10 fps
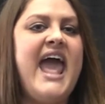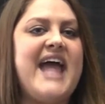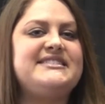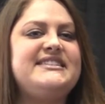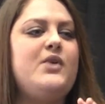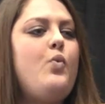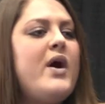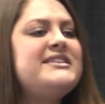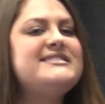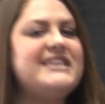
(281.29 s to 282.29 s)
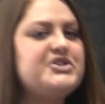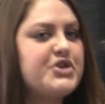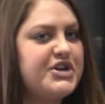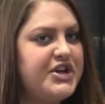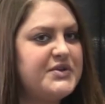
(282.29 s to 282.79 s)
and see what is
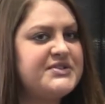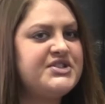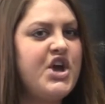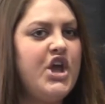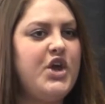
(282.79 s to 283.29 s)
introduced,